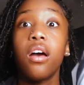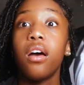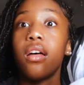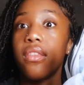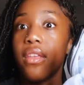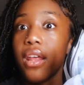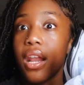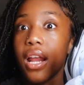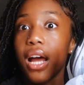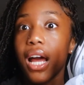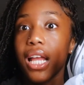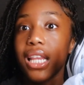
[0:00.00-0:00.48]

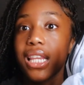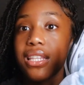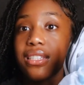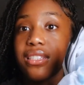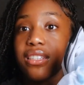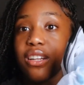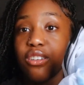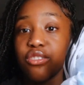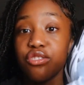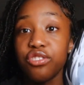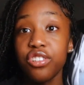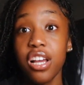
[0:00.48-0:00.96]
Then I got this
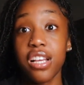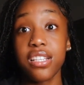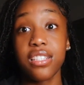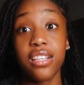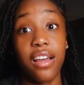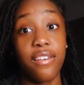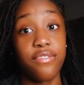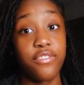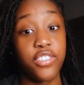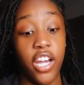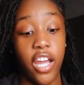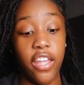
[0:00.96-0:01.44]
little dress.
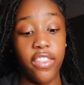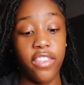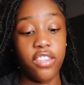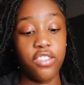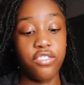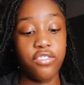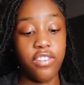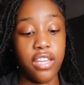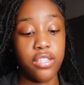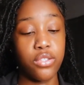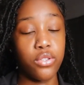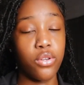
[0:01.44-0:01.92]
I tried
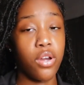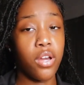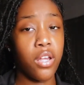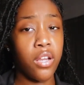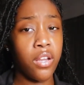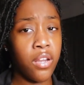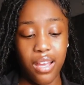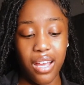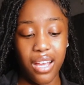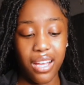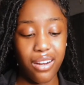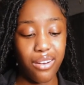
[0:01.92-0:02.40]
this dress on. I
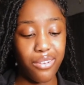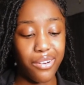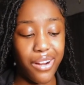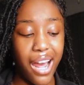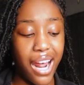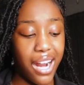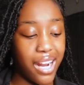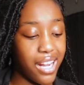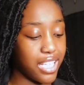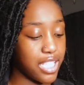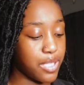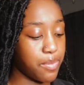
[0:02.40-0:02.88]
don't know
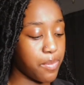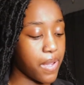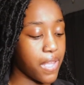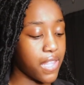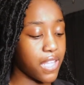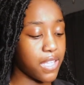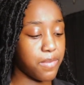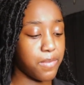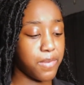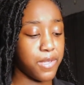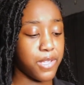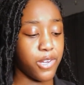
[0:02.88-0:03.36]
how to explain
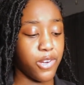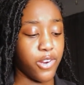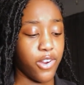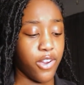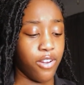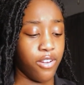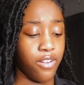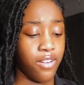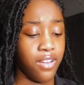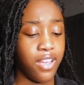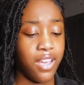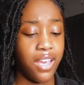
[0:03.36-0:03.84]
this
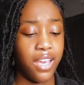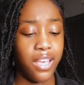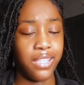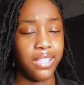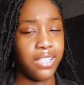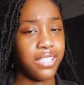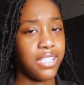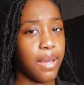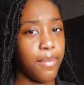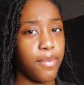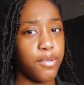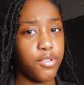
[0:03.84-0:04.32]
material.
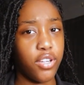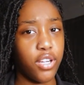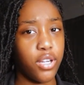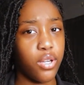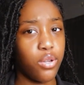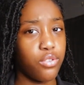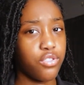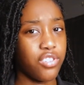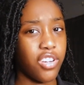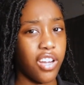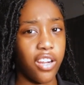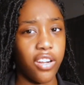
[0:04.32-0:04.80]
Since I've been trying to
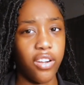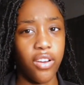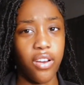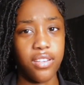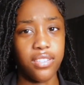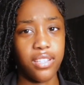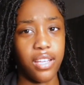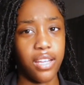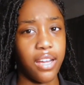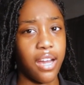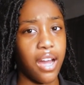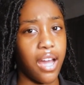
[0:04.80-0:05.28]
do try on
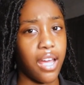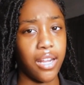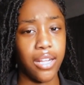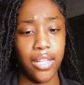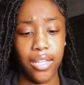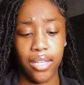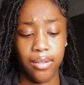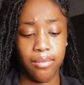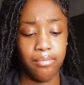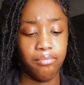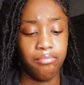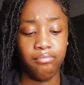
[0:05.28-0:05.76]
hauls, I
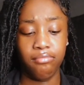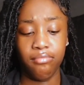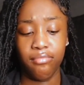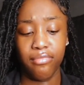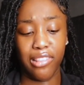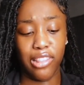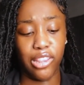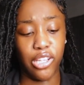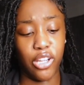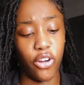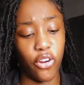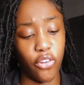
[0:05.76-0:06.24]
gotta
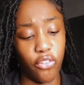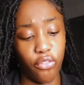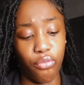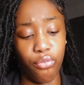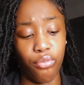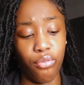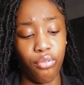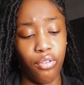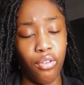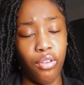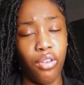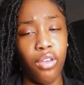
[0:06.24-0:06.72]

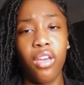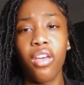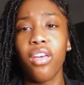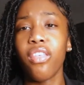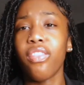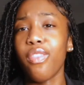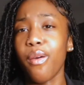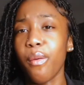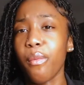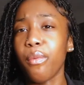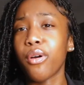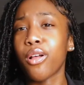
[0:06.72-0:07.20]
learn
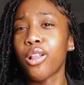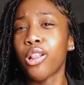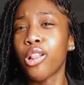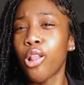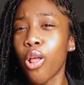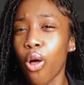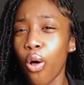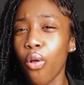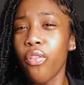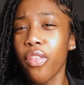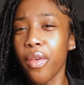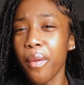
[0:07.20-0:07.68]
the
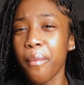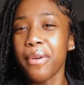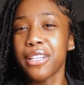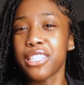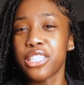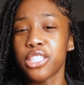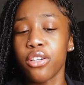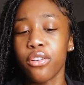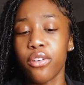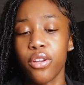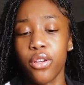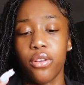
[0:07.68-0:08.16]
clothing
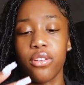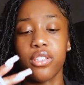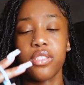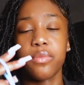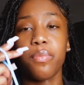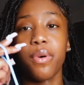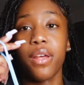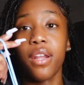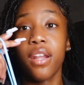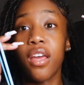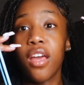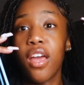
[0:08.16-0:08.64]
materials.
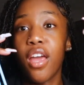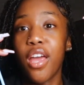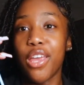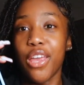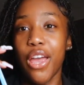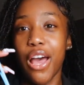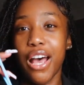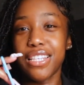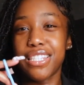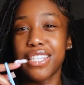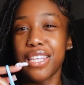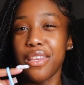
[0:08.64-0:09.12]
But
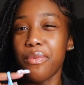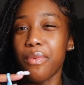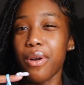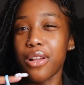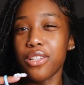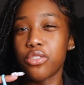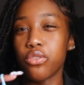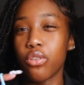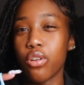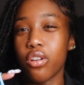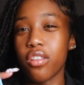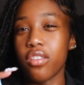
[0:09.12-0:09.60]
y'all see
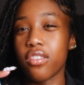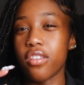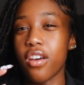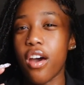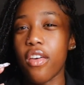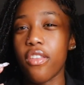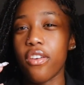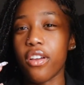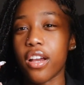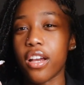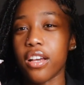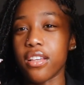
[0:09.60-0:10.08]
one sort and the
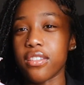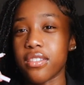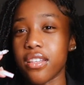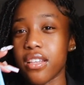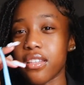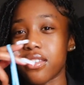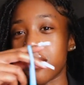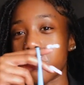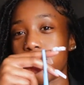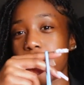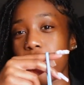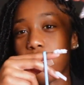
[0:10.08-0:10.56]
other, cause
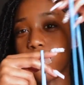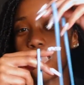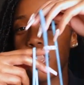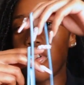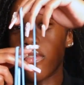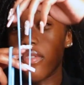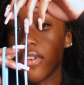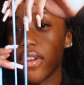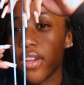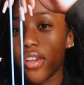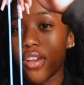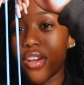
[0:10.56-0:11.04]
this goes
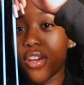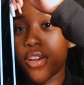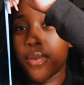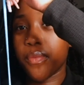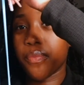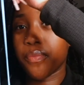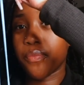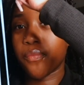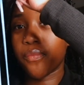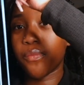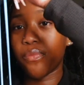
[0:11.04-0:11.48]
over here.